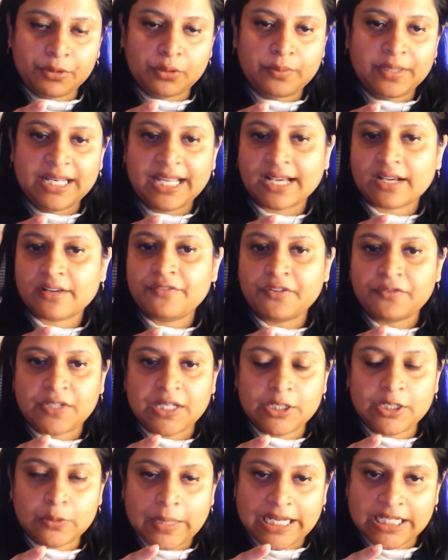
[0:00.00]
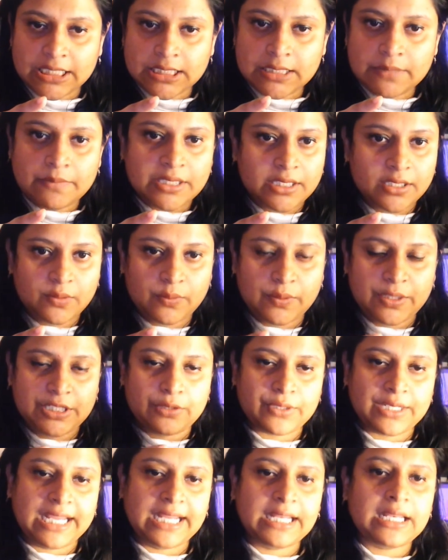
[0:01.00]
to be like a 15 to 18 minute
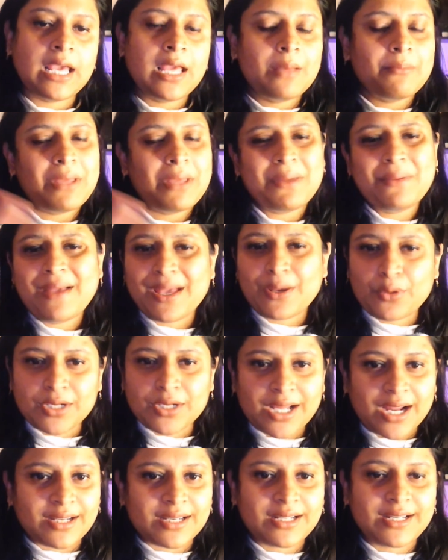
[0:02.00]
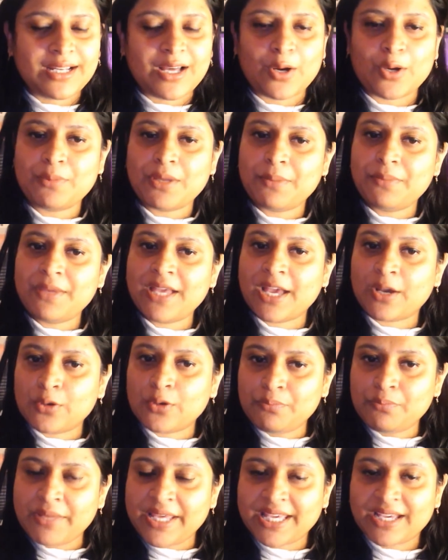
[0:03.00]
video, right? Maybe I could cut it down, maybe I
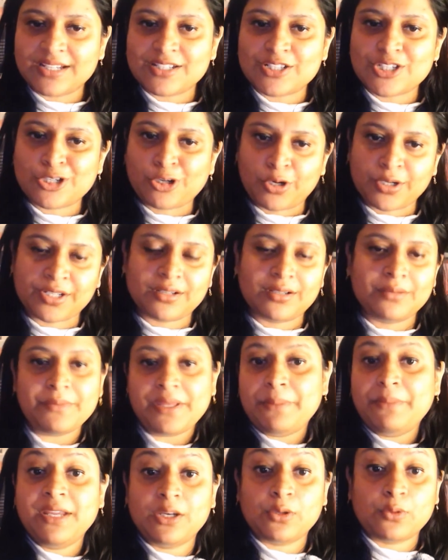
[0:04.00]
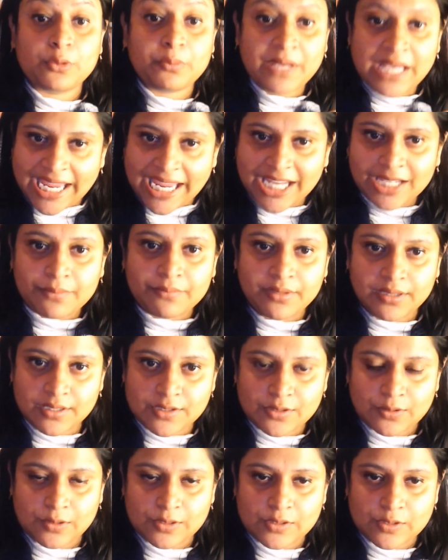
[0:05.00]
could make it shorter, maybe it could be 8
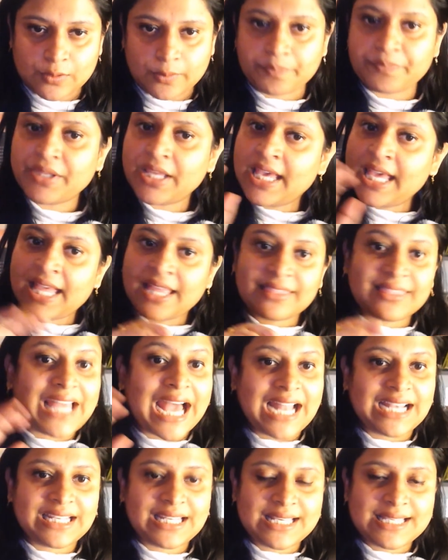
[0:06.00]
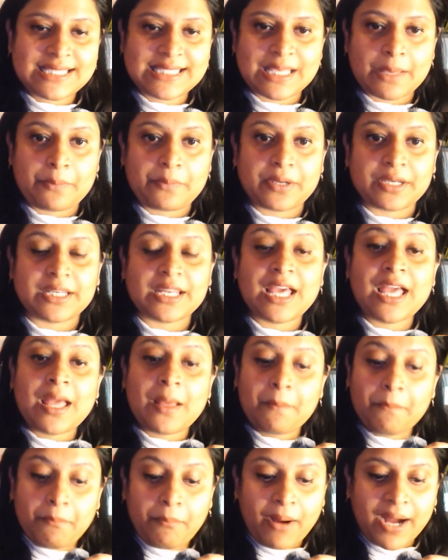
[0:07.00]
minutes also. That is separate.
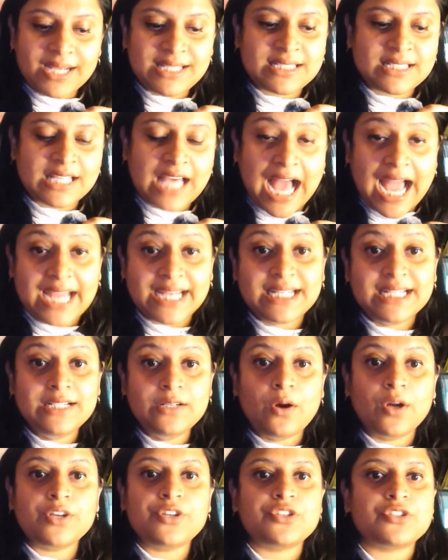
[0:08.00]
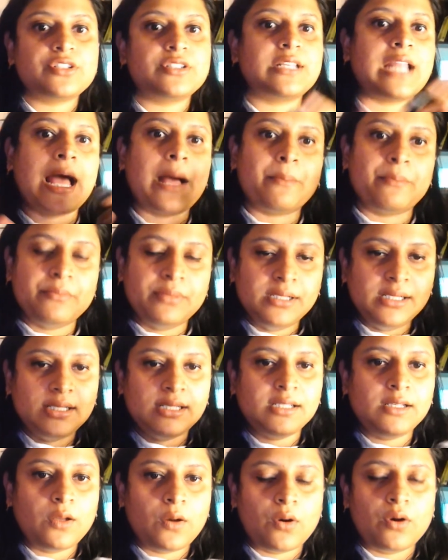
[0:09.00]
But I did not ramble
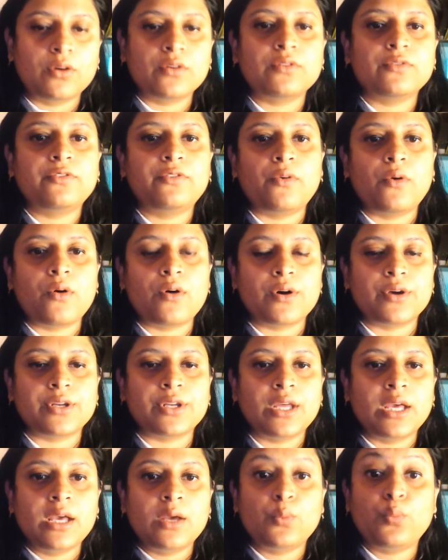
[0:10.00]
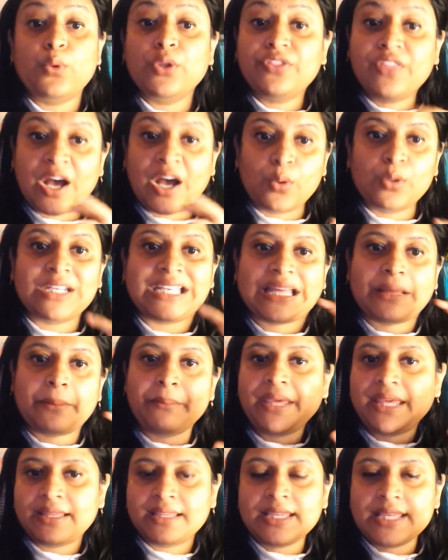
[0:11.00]
along without
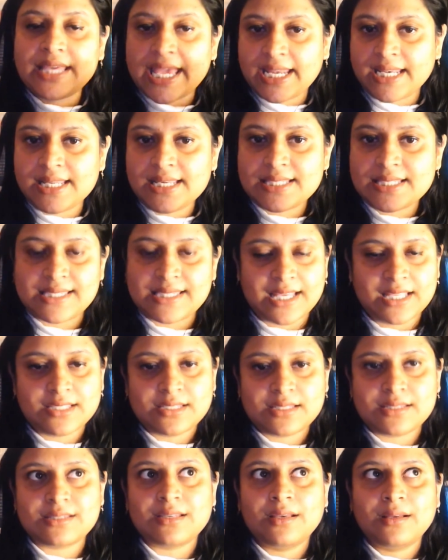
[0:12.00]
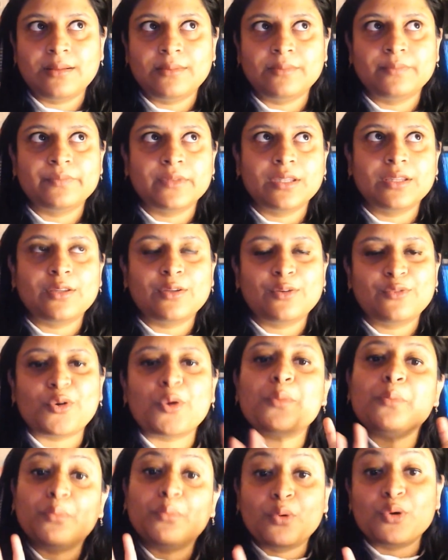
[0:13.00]
making any sense
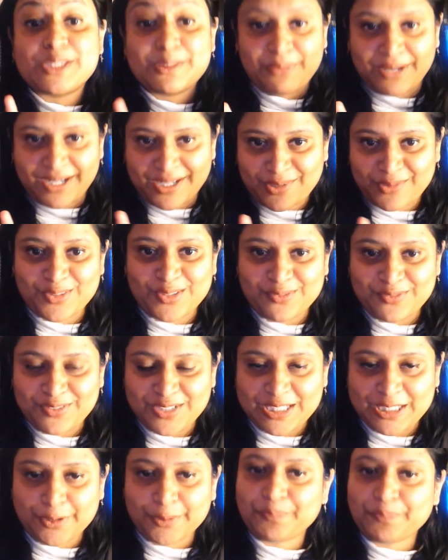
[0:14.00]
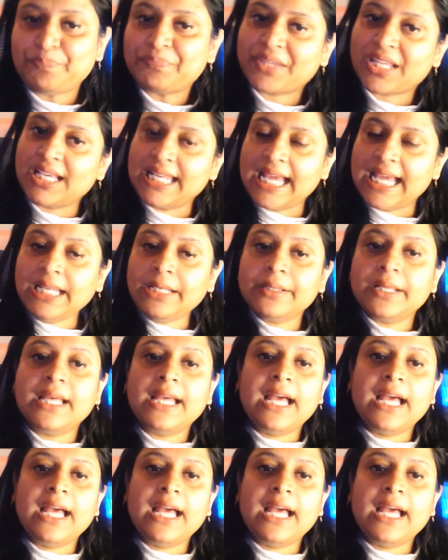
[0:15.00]
for most part of the video, right?